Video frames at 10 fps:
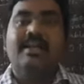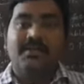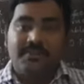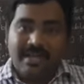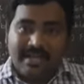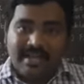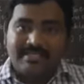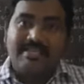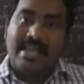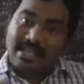whereas
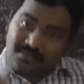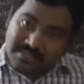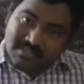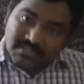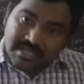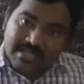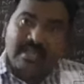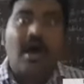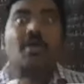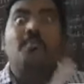in aqueous state
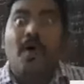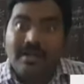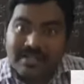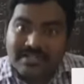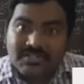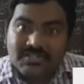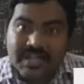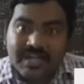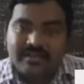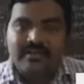or molten
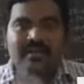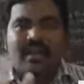state,